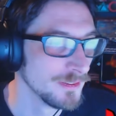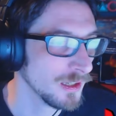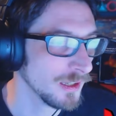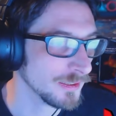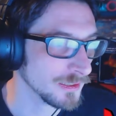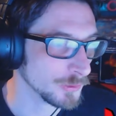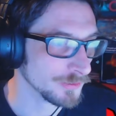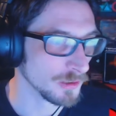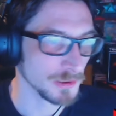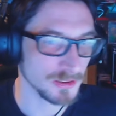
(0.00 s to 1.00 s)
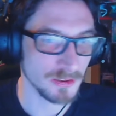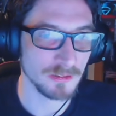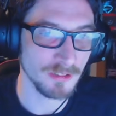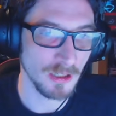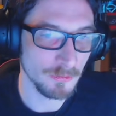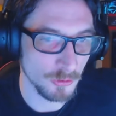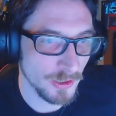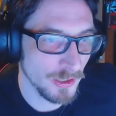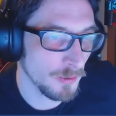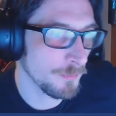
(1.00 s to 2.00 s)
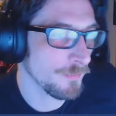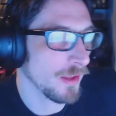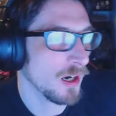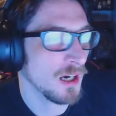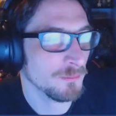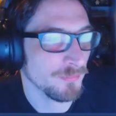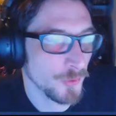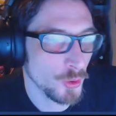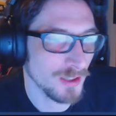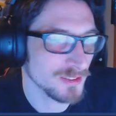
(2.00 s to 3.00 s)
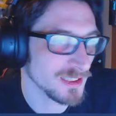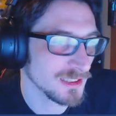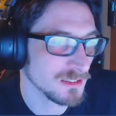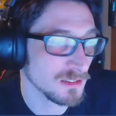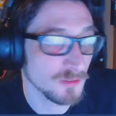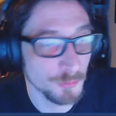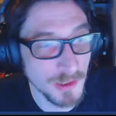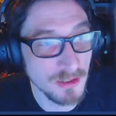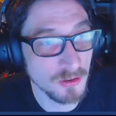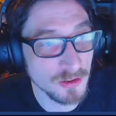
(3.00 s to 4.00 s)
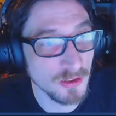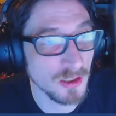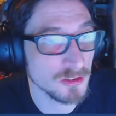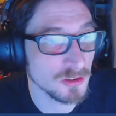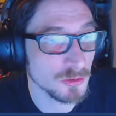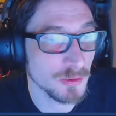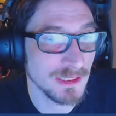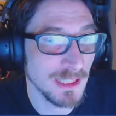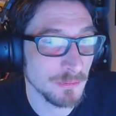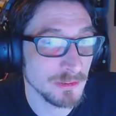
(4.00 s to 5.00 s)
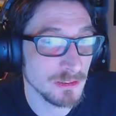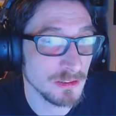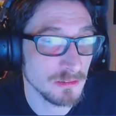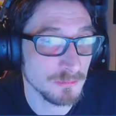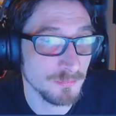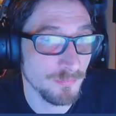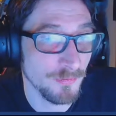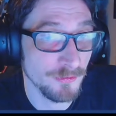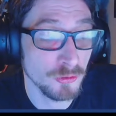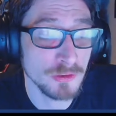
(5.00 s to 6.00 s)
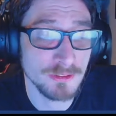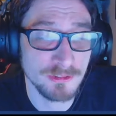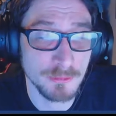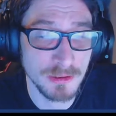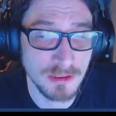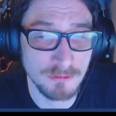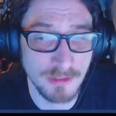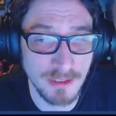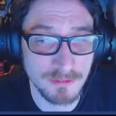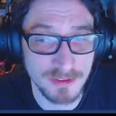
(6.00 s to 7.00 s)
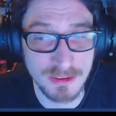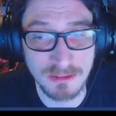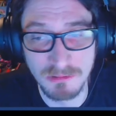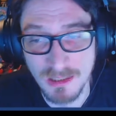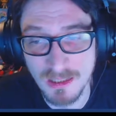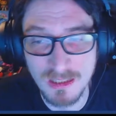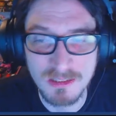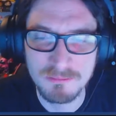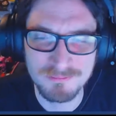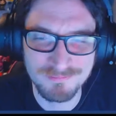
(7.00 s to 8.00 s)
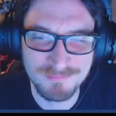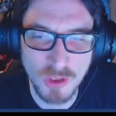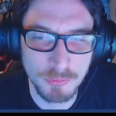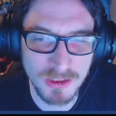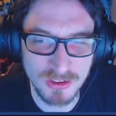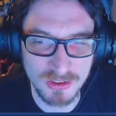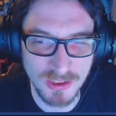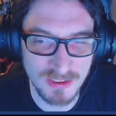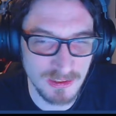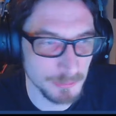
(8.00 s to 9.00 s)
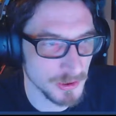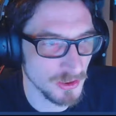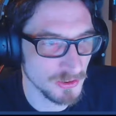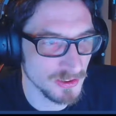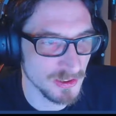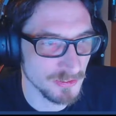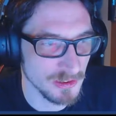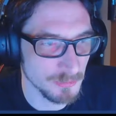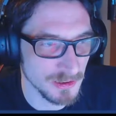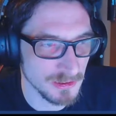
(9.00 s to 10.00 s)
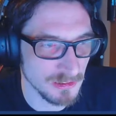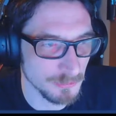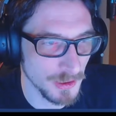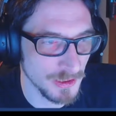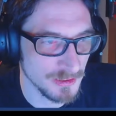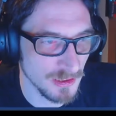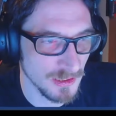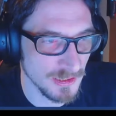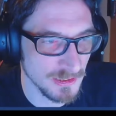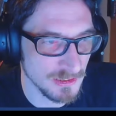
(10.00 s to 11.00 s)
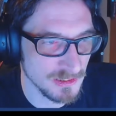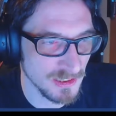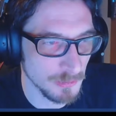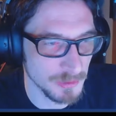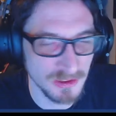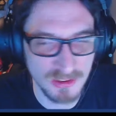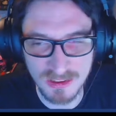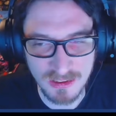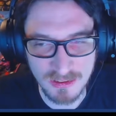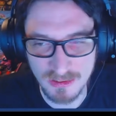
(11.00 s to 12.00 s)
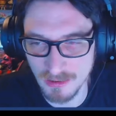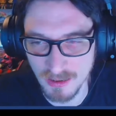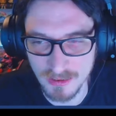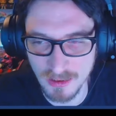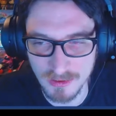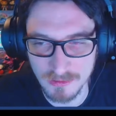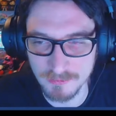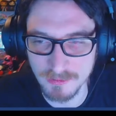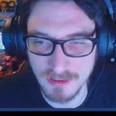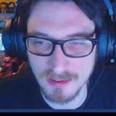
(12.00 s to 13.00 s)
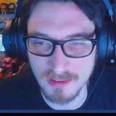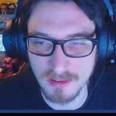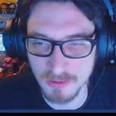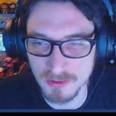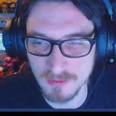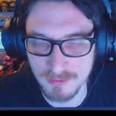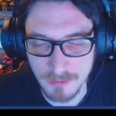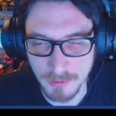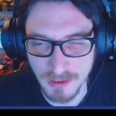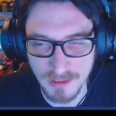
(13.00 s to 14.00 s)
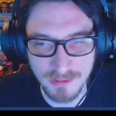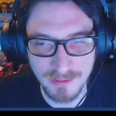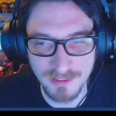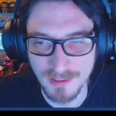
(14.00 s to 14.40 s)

And then we've got Persona 5 Royal. 2 out of 10. Pretty long though, 120 hours. 43% rarity. Not much interest in the Persona series myself personally. JRPGs, I kind of exclusively play